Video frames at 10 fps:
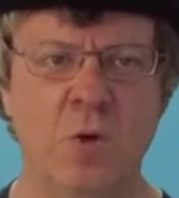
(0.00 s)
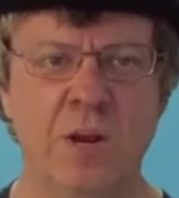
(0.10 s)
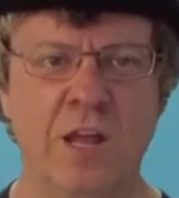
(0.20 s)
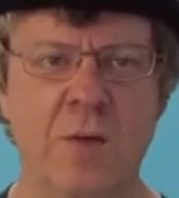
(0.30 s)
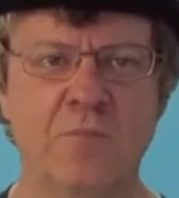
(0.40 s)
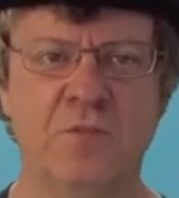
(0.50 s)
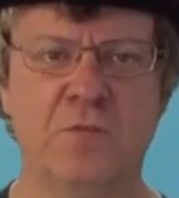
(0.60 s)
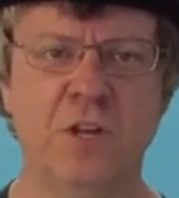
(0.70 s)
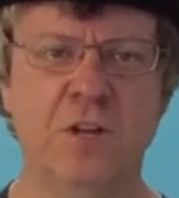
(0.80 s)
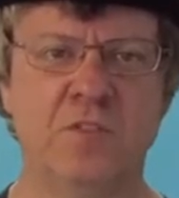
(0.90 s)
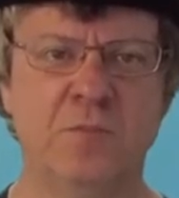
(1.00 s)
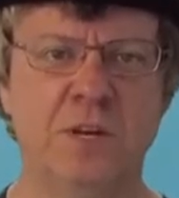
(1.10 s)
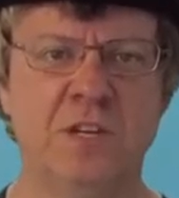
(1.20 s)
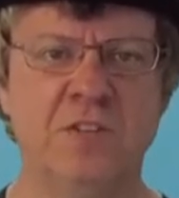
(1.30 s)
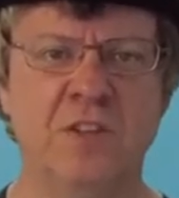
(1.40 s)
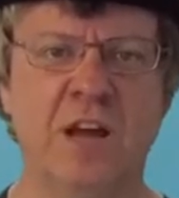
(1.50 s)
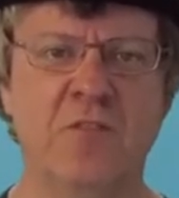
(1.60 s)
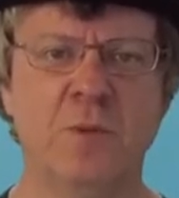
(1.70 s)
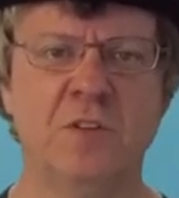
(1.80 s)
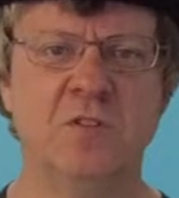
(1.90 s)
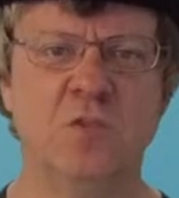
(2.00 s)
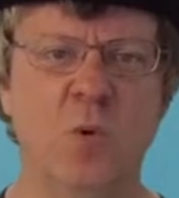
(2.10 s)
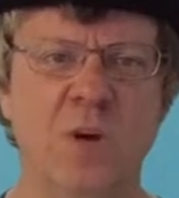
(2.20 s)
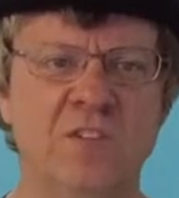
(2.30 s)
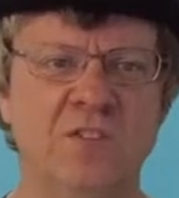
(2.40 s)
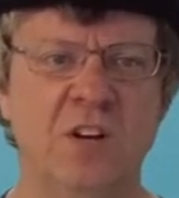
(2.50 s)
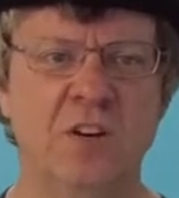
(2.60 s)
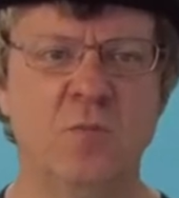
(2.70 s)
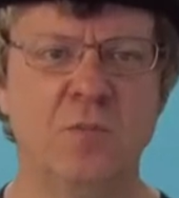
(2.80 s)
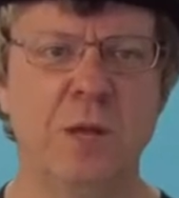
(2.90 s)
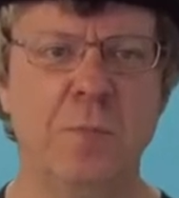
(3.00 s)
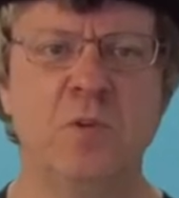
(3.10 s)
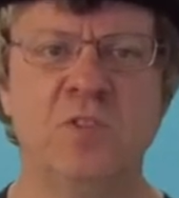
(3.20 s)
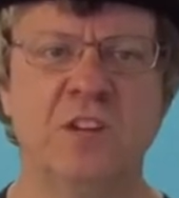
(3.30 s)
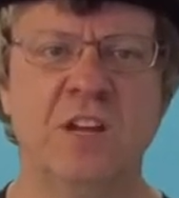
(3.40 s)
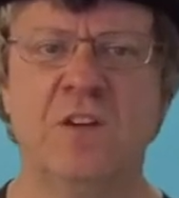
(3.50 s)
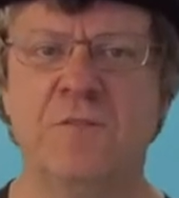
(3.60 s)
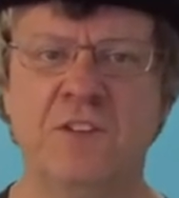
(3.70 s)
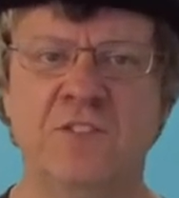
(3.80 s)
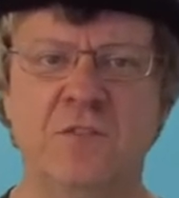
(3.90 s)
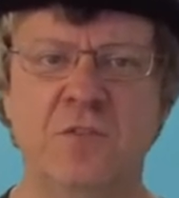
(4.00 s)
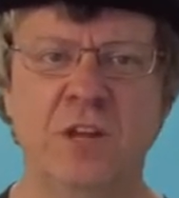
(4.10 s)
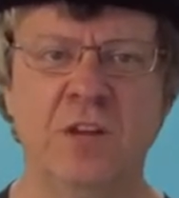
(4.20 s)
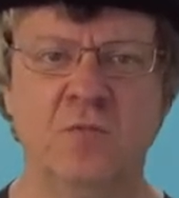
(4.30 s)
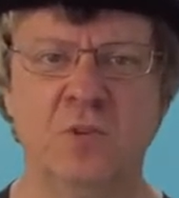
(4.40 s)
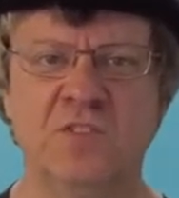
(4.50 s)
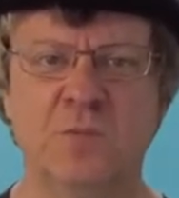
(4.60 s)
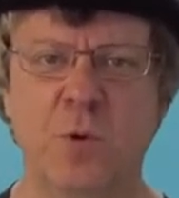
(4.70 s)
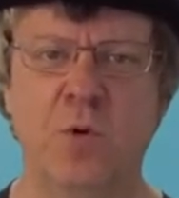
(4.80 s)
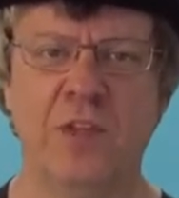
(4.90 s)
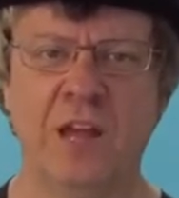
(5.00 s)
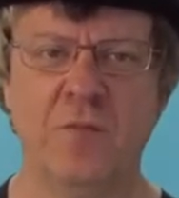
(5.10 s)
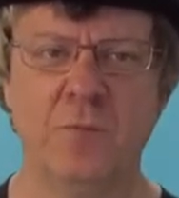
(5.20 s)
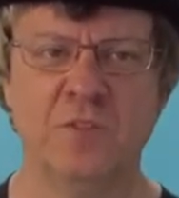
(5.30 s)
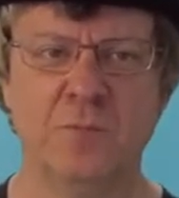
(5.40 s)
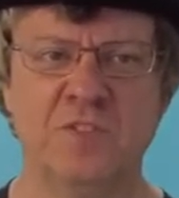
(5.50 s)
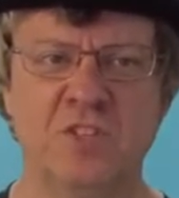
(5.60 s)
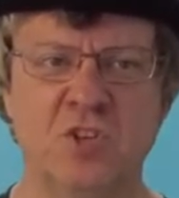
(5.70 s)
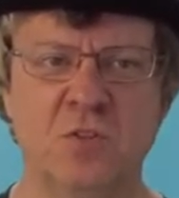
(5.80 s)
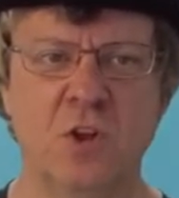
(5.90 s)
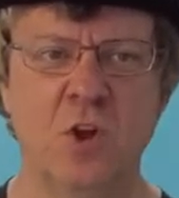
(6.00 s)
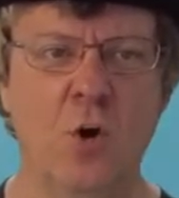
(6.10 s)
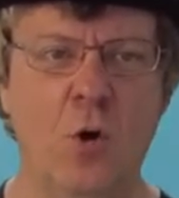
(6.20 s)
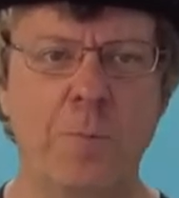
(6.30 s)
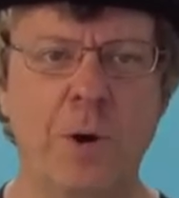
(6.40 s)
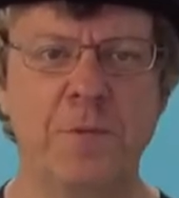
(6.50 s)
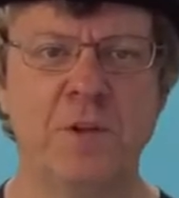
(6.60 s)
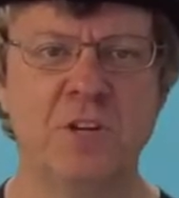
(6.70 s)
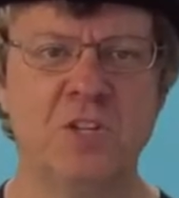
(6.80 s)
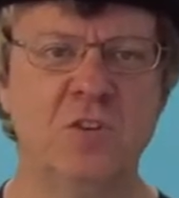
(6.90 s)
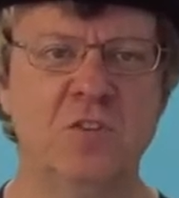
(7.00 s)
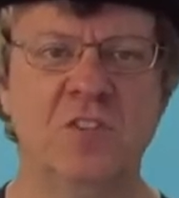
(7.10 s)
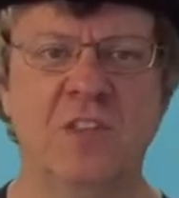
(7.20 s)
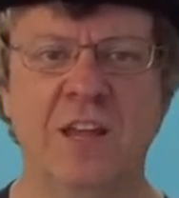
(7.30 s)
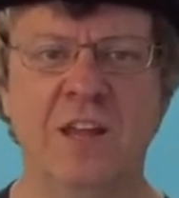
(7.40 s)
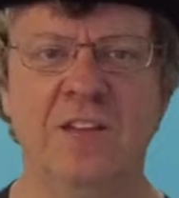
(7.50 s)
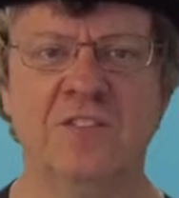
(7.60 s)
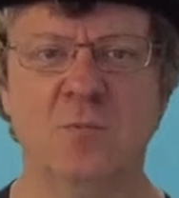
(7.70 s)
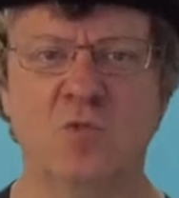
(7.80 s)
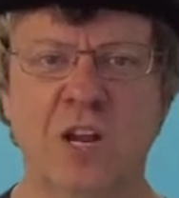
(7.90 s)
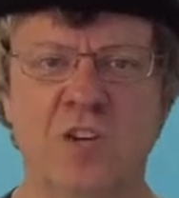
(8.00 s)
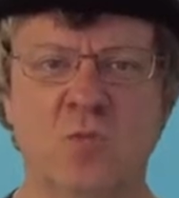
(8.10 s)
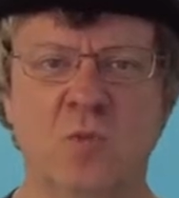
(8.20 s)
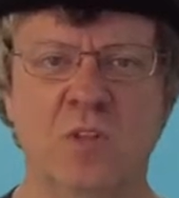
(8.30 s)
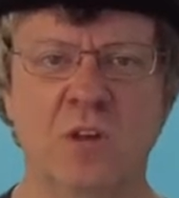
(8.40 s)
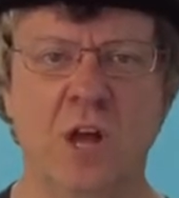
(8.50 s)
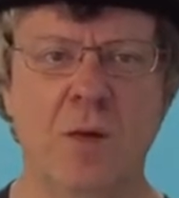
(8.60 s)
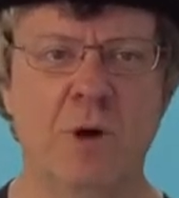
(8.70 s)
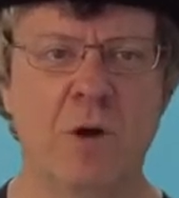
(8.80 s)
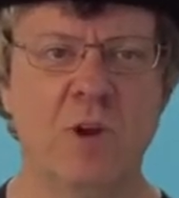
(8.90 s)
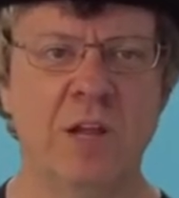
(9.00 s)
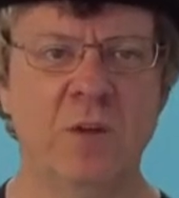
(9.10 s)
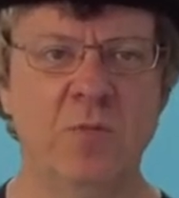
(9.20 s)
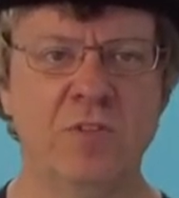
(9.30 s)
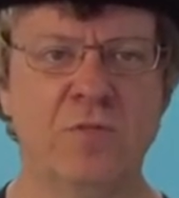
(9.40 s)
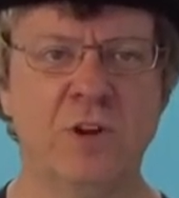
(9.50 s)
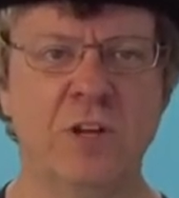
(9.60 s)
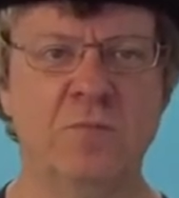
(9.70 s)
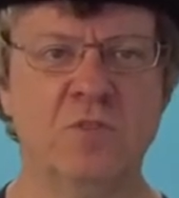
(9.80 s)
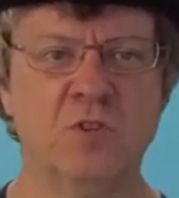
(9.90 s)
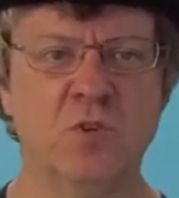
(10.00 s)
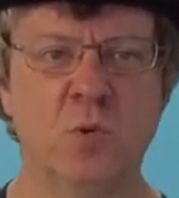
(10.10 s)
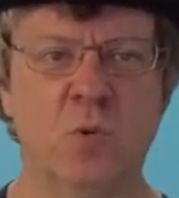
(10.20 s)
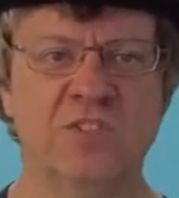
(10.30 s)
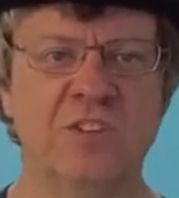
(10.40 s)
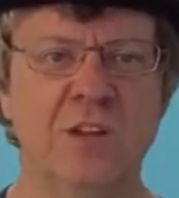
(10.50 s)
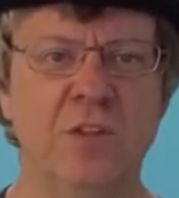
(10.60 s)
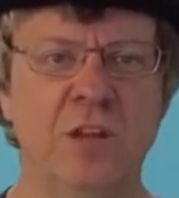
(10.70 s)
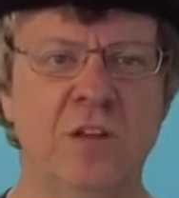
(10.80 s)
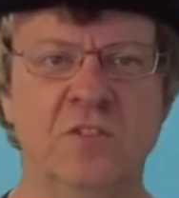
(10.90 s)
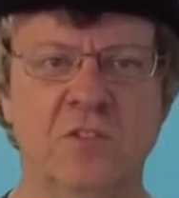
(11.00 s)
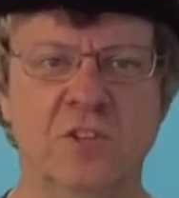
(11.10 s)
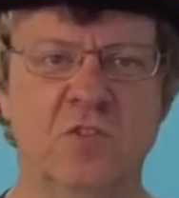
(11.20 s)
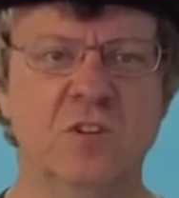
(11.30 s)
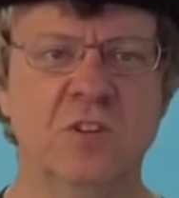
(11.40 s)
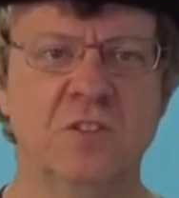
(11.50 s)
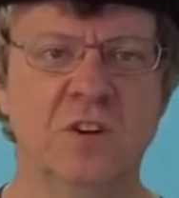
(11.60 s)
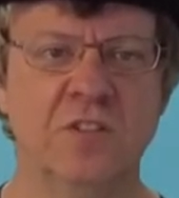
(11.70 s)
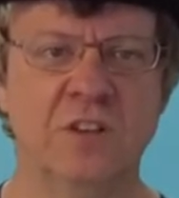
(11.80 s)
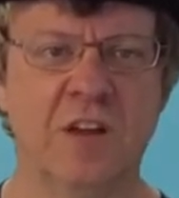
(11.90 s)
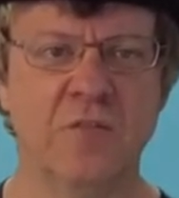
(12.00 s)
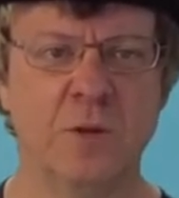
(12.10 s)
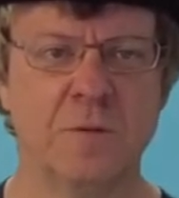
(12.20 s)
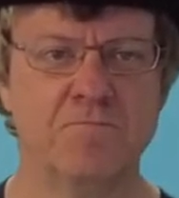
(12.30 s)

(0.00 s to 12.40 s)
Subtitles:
When it comes to freedom of speech, the government has always sided with people who say offensive things which support the government's position, or popular issues that they can get some traction with, but rarely with the freedom to do or say things that criticise the government.